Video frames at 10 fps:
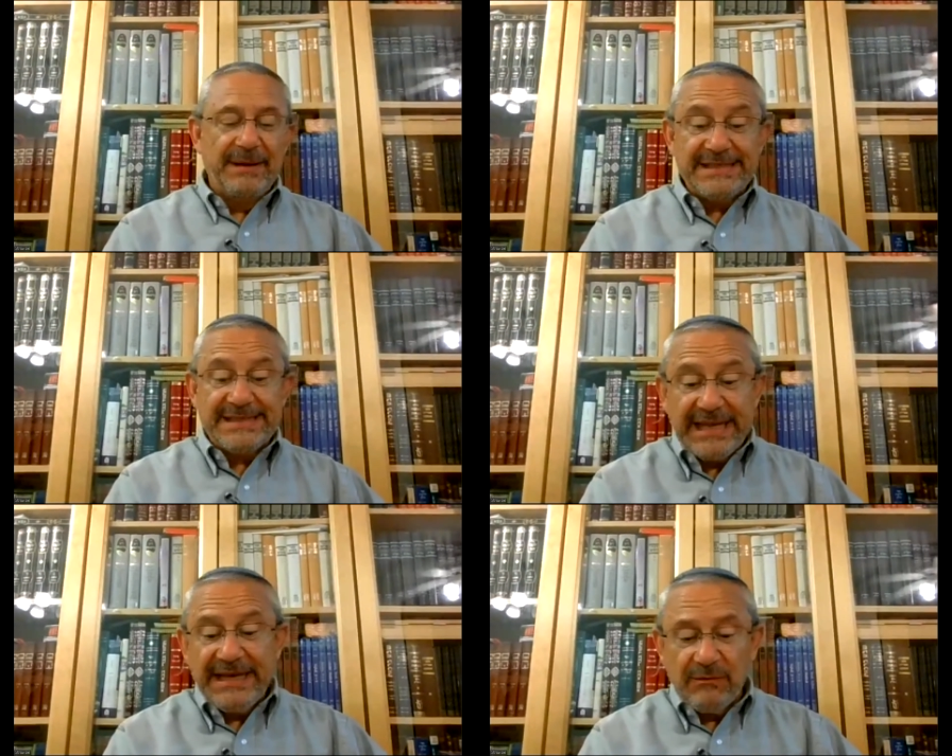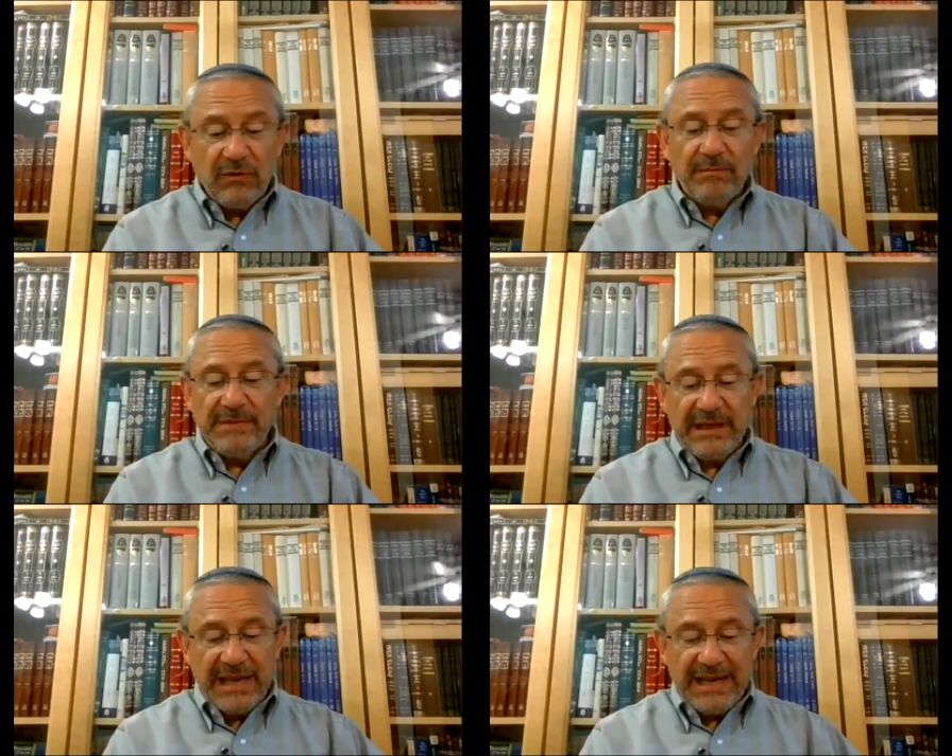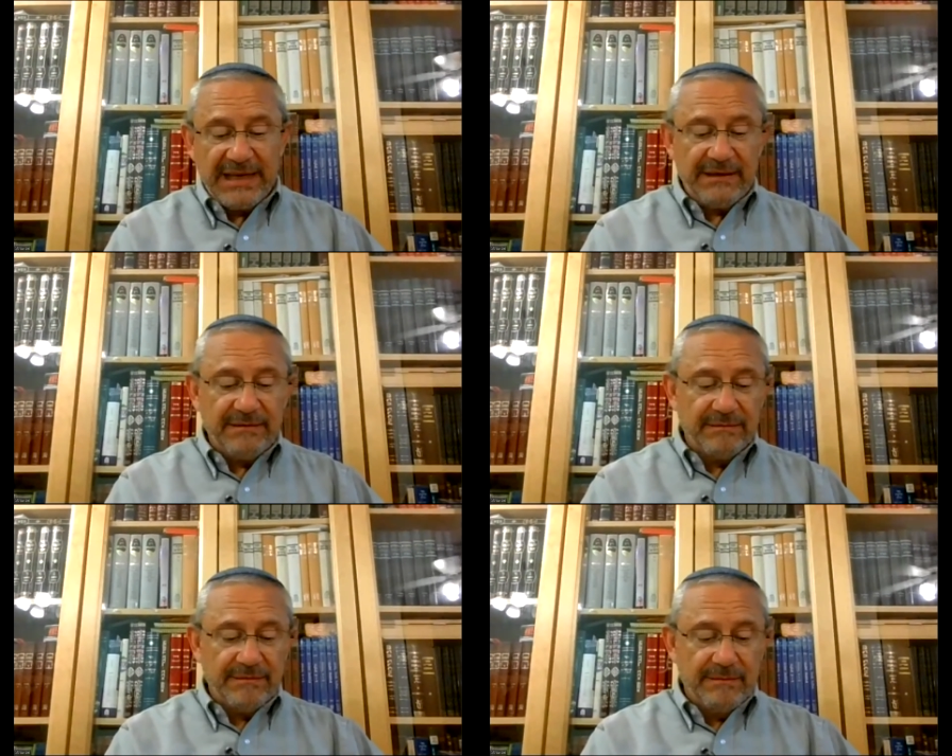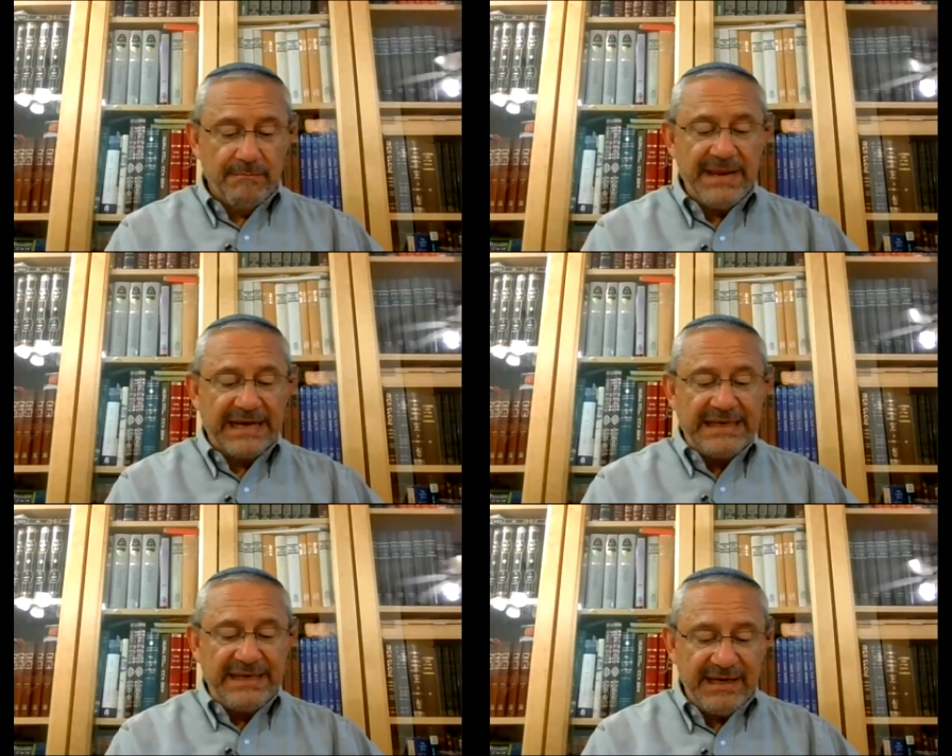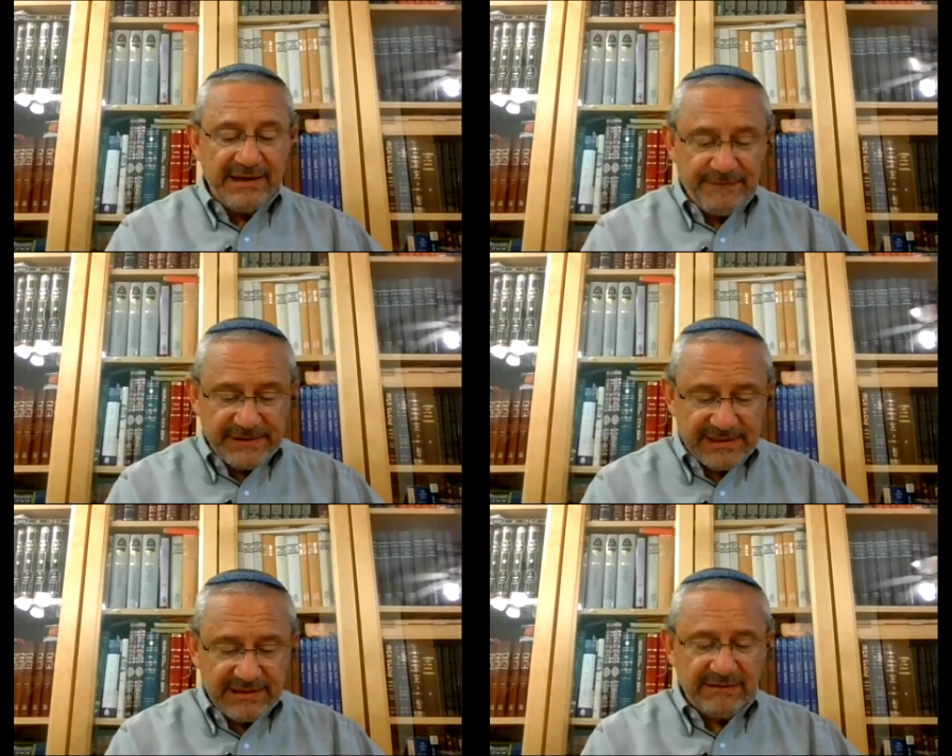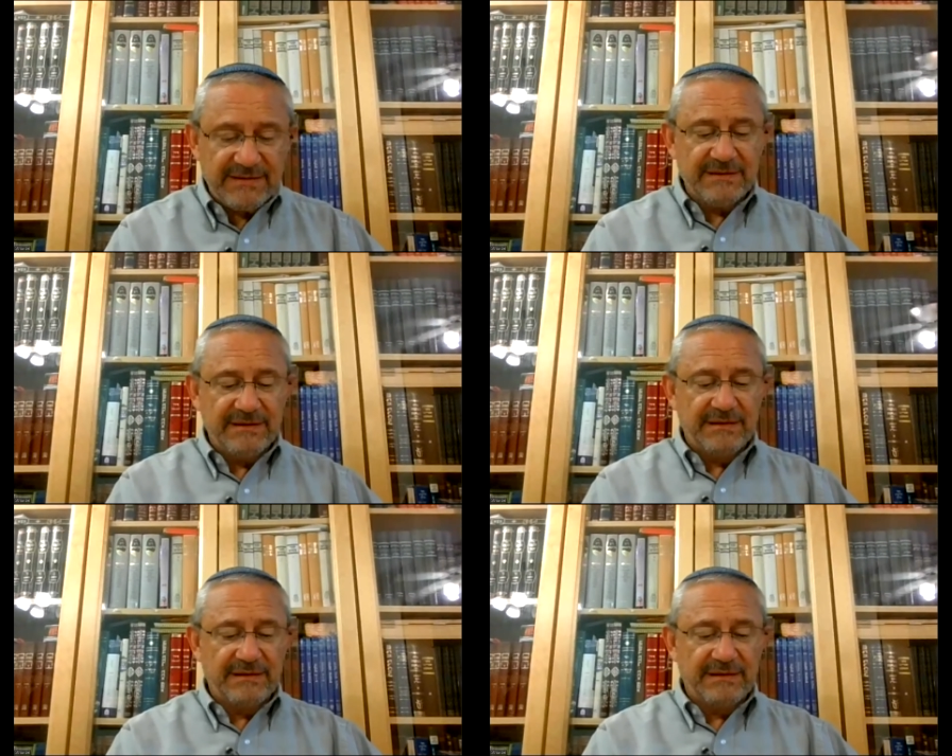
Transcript: Instead, he wrote me a magnificent